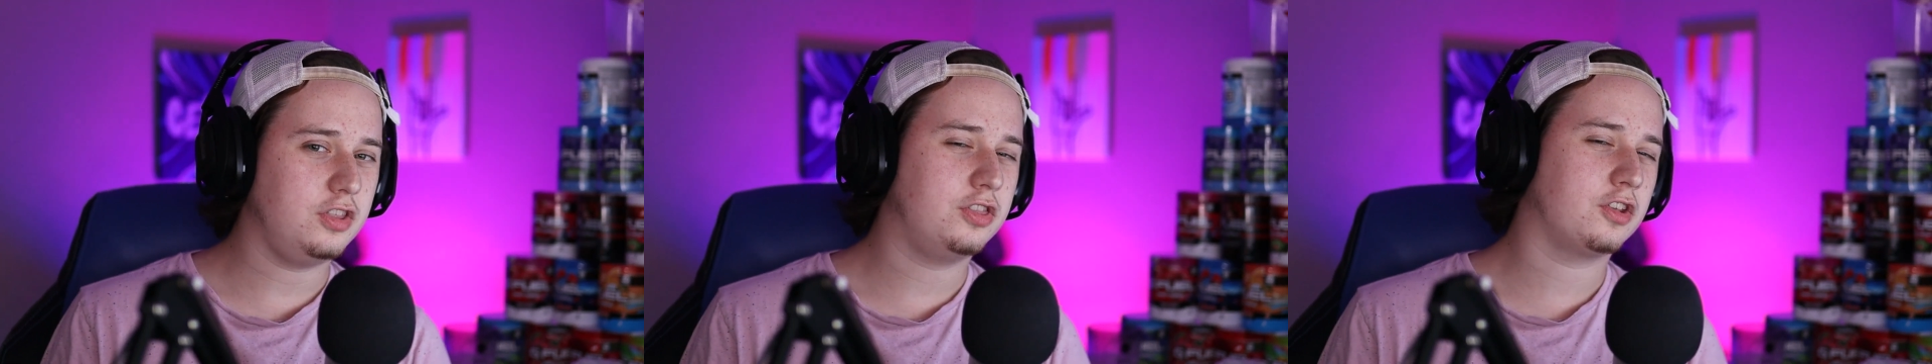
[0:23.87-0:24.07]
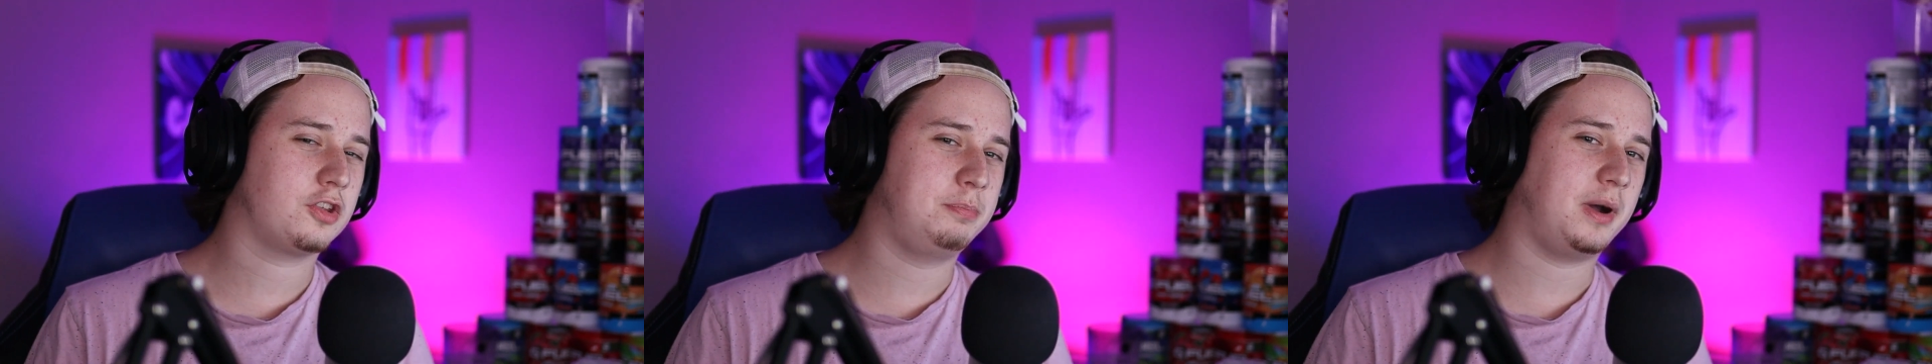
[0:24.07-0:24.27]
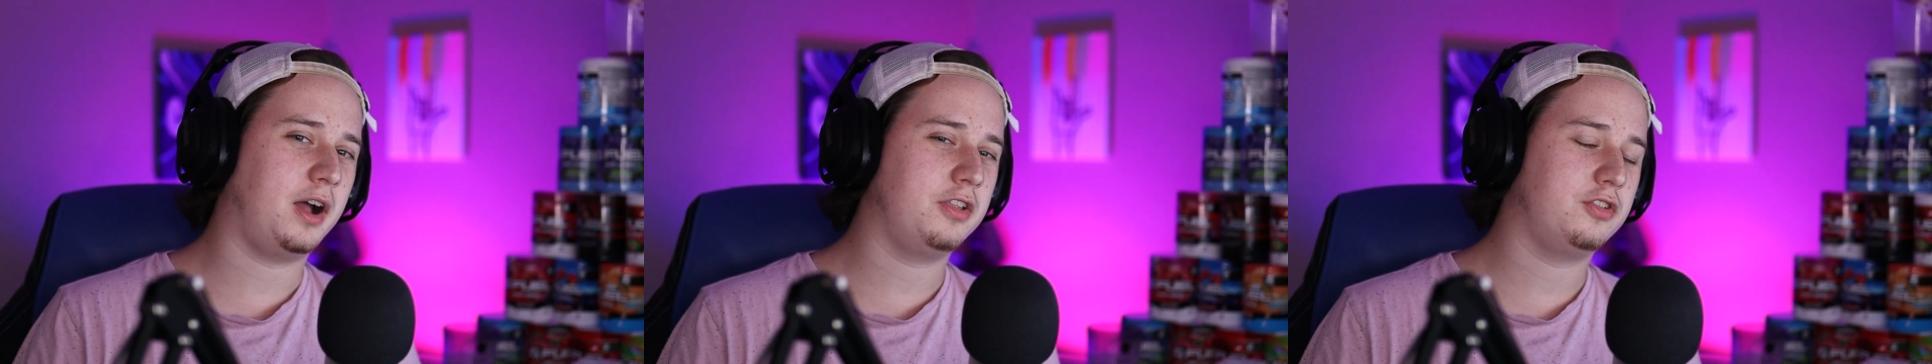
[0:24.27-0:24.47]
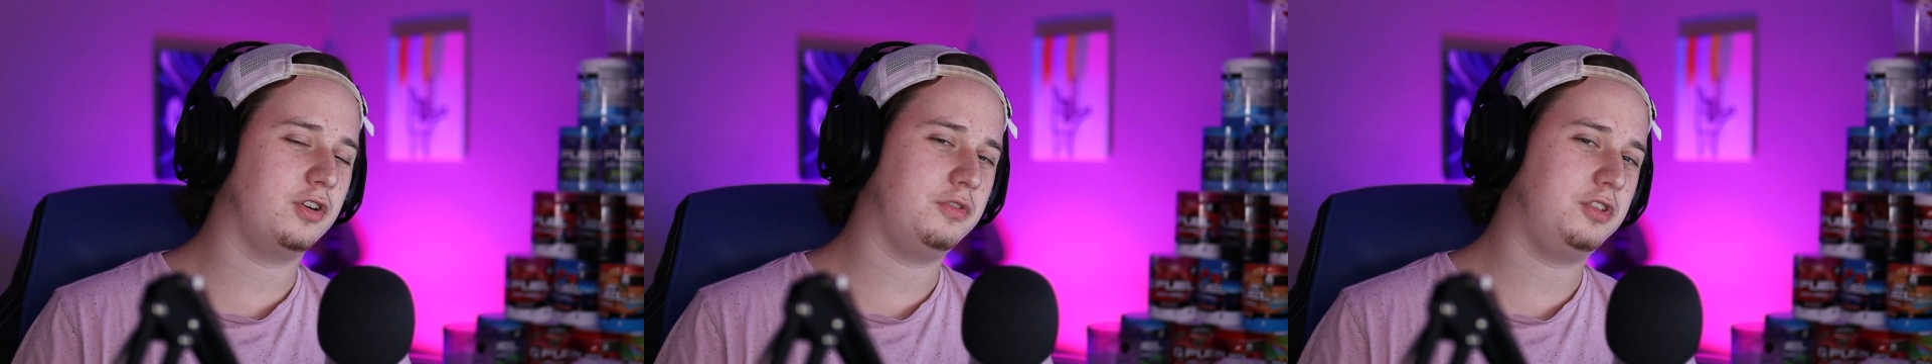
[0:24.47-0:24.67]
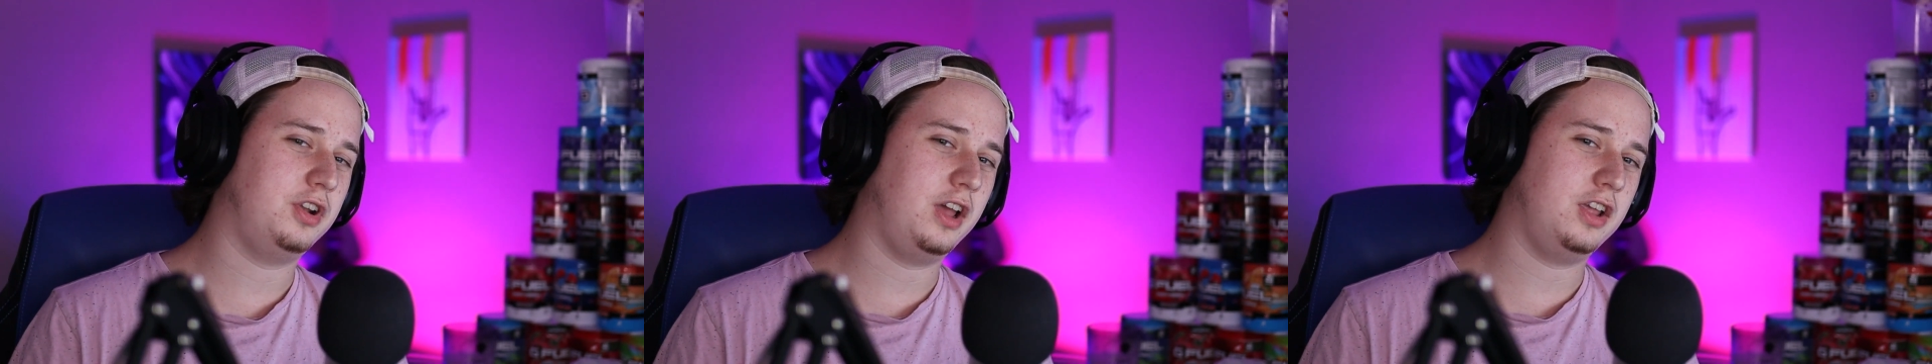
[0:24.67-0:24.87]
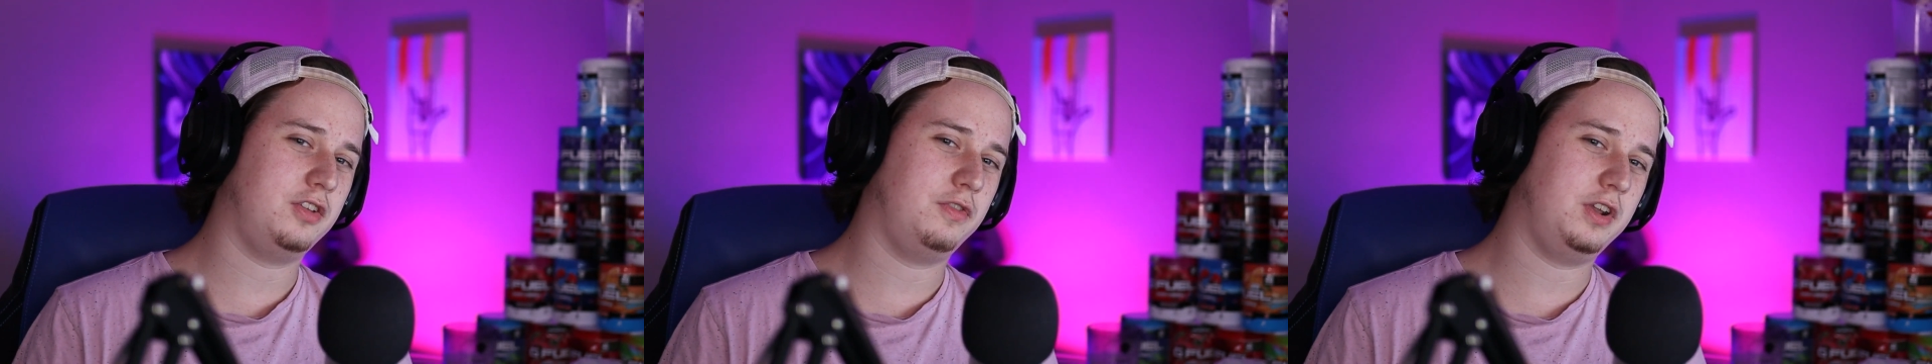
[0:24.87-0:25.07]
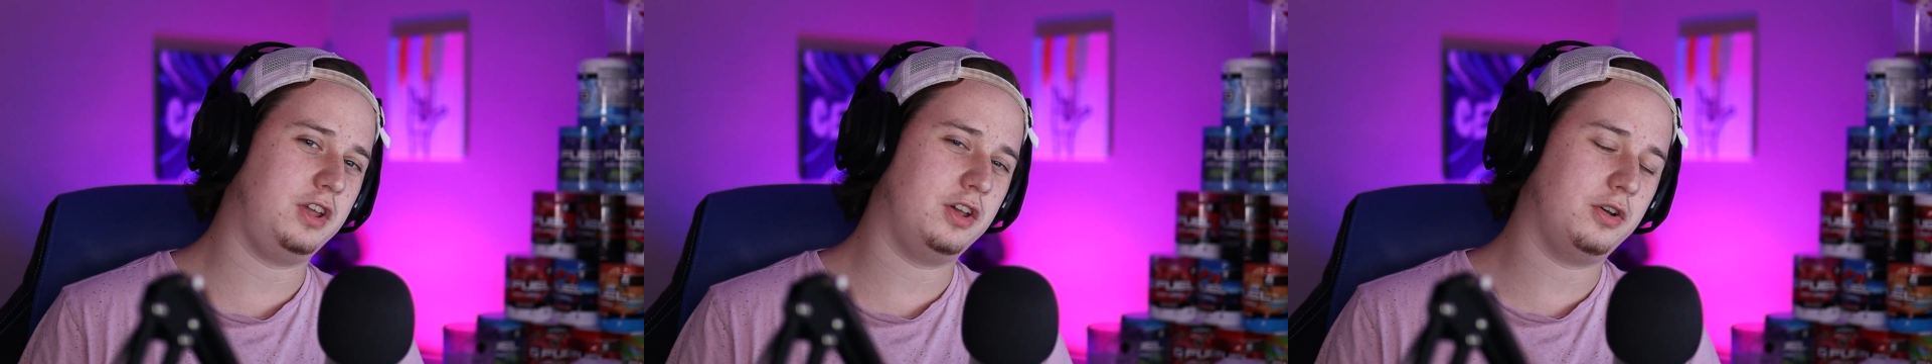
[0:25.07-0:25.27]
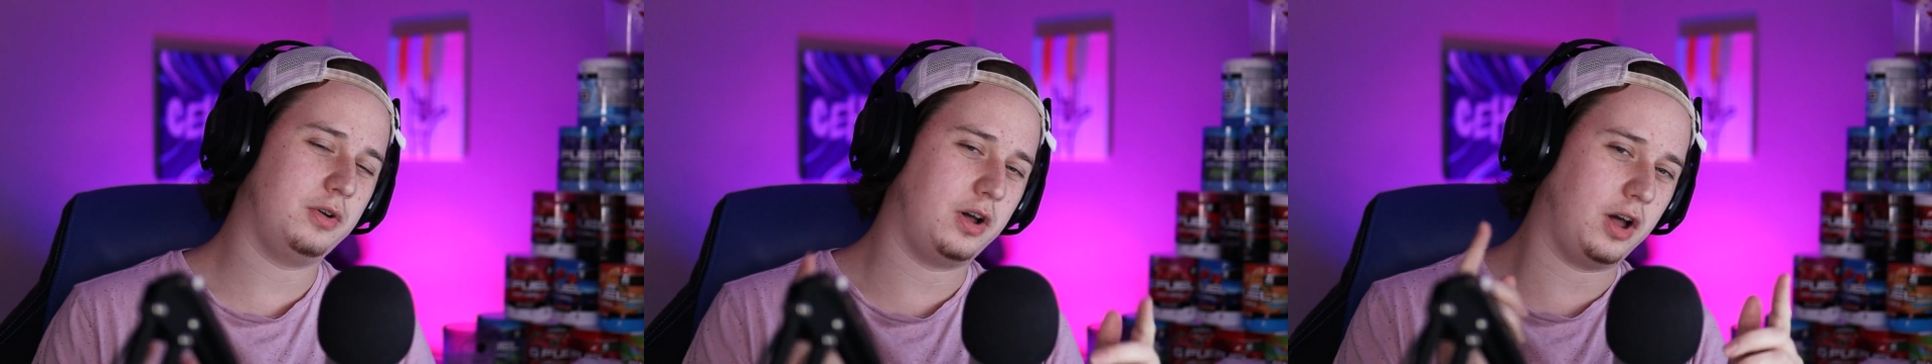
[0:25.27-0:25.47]
The sponsor of today's
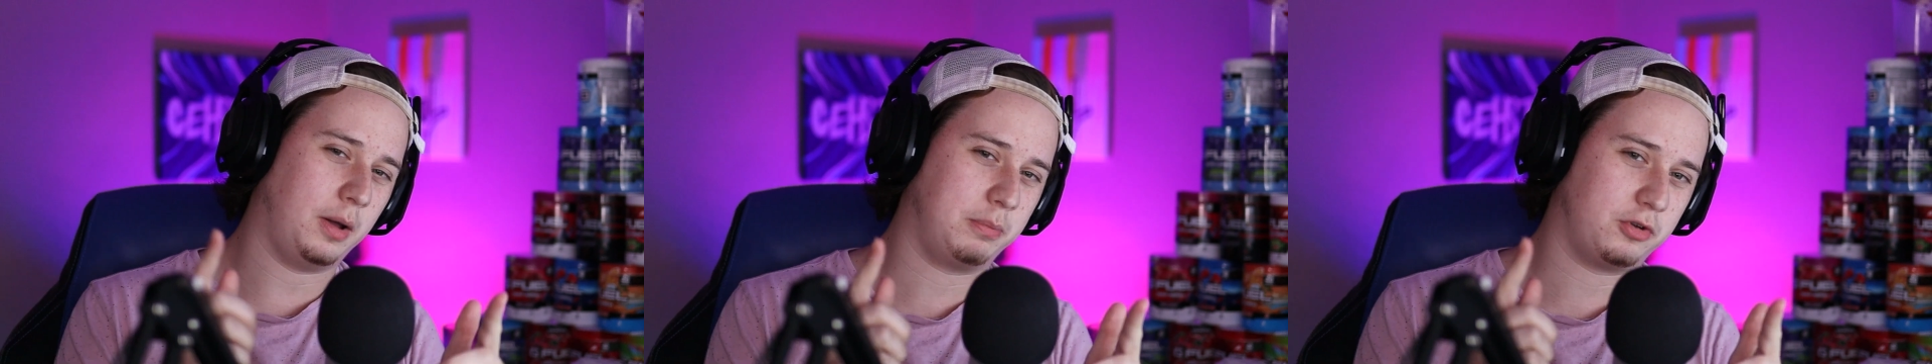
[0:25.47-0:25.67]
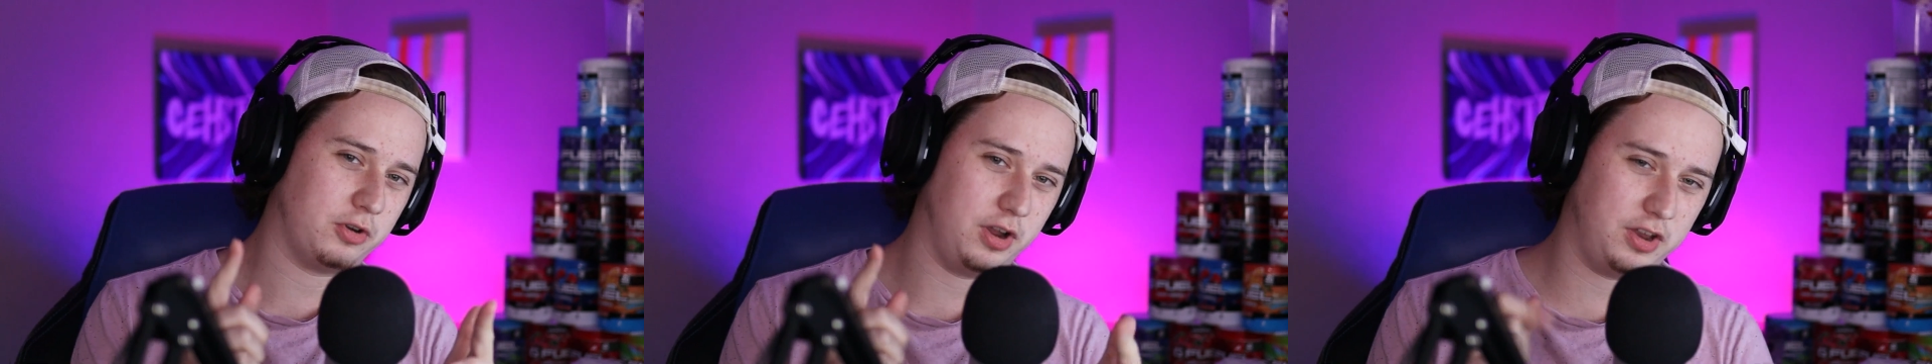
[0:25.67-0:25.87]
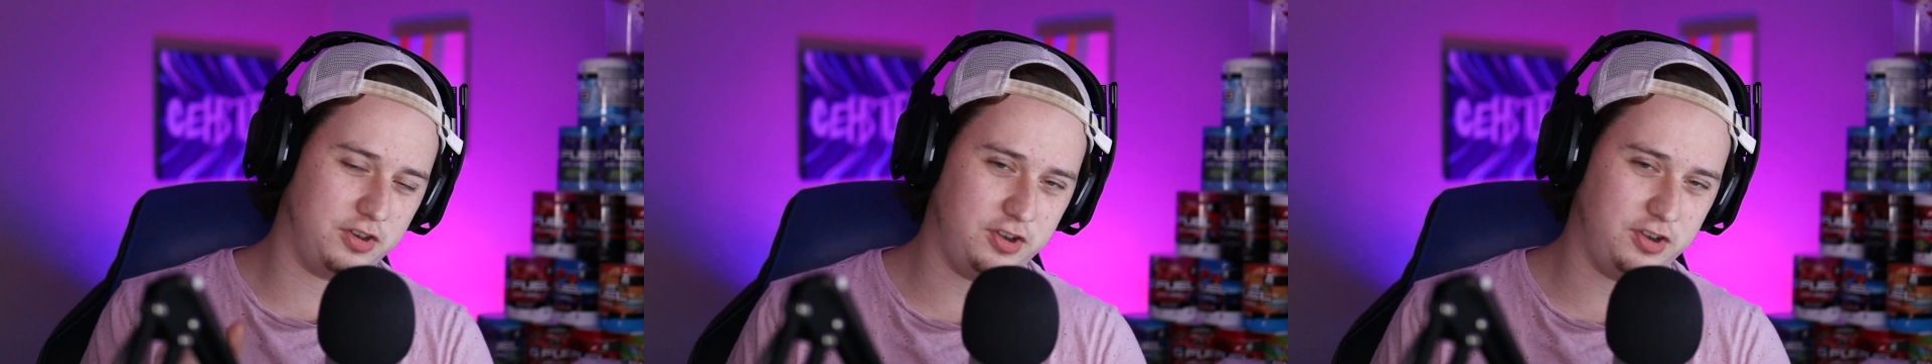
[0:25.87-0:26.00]
video, Upgrade